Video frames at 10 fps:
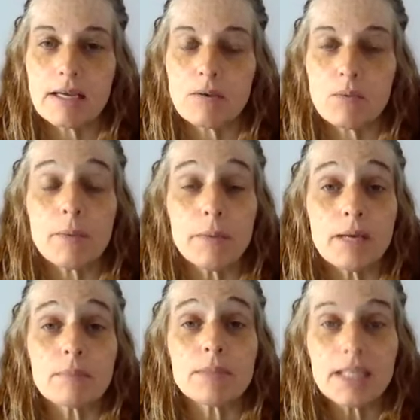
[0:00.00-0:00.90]
it will
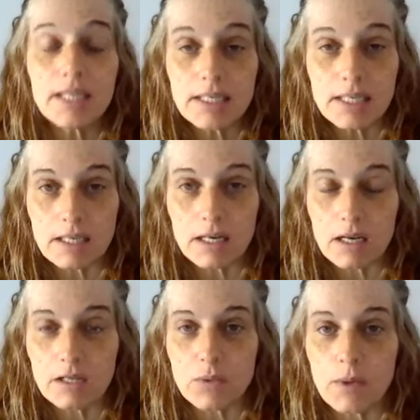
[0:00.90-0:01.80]
be completed
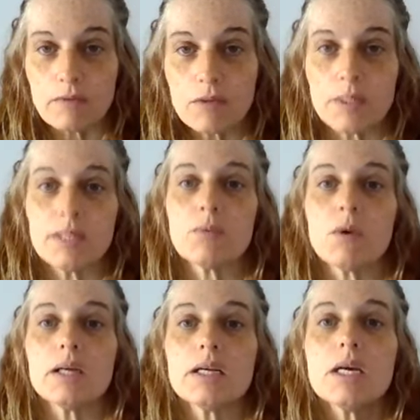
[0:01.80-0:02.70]
on
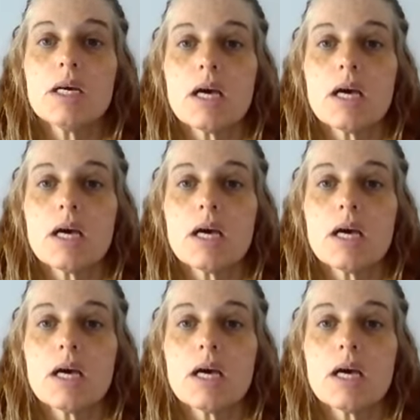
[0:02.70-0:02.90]
1221,